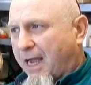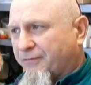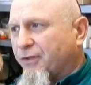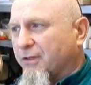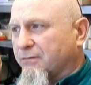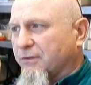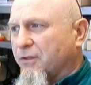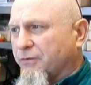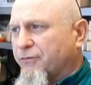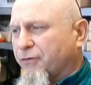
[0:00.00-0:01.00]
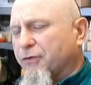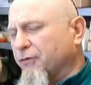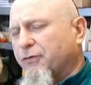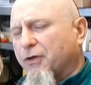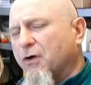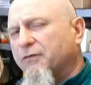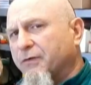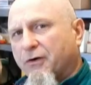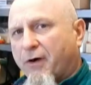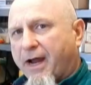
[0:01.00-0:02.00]
took her
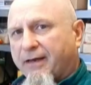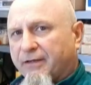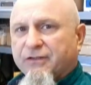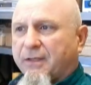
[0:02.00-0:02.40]
for granted.